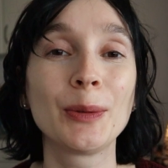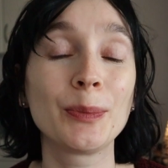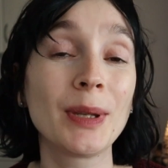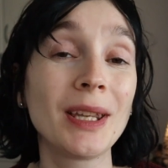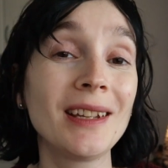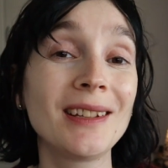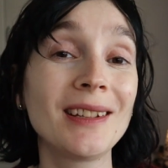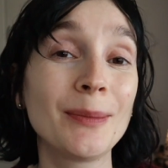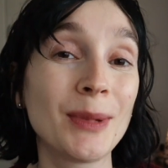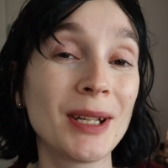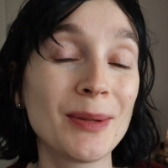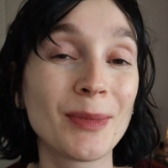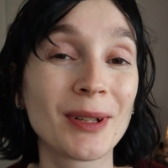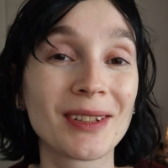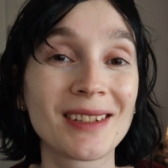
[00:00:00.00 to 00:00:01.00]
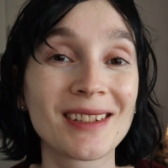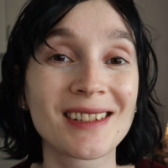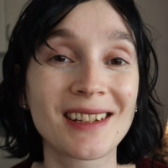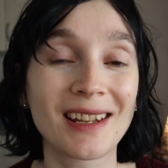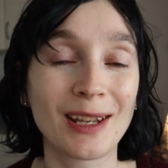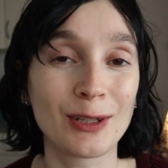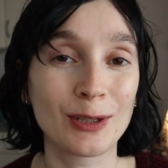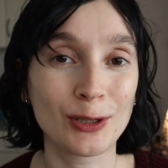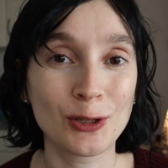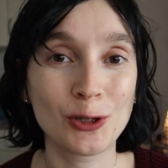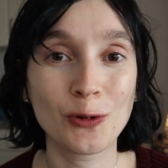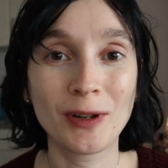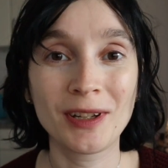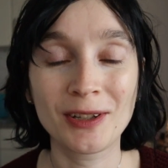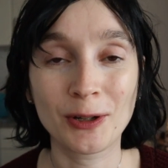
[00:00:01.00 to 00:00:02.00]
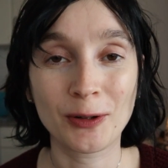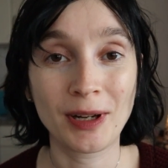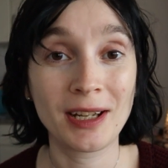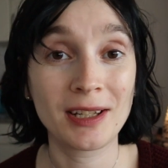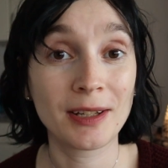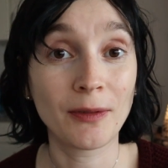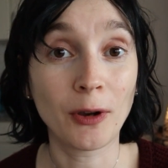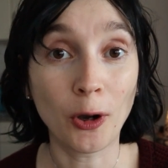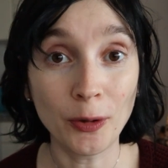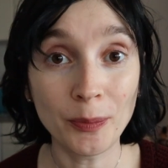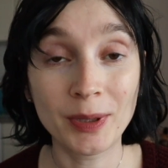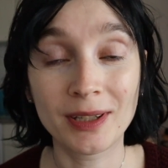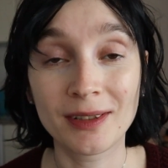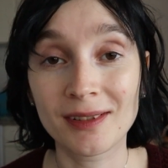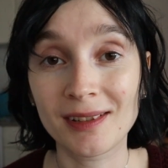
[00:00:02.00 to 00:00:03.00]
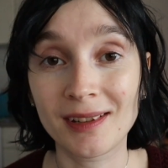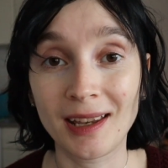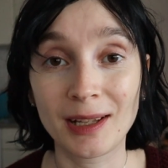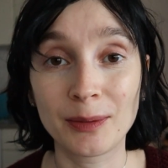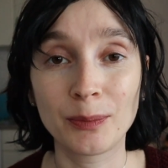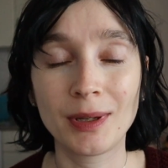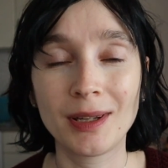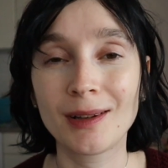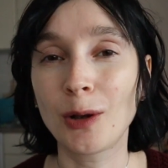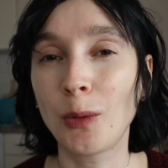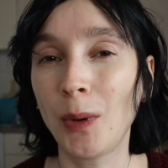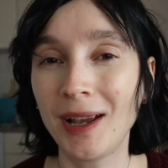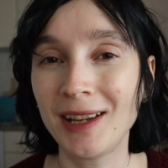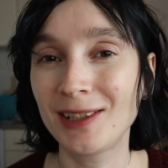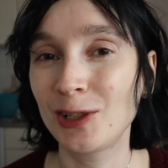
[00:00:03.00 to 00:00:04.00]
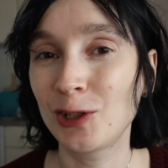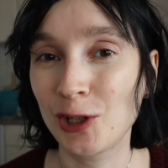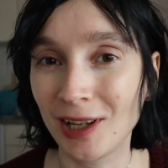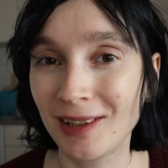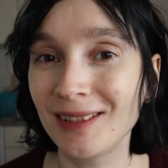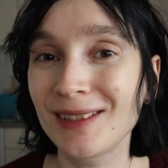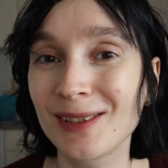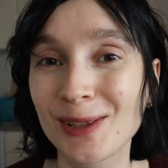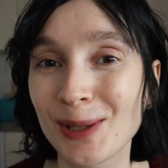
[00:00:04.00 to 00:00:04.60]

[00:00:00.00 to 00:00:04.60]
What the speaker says: Being a minimalist and enjoying creative hobbies can be quite a challenge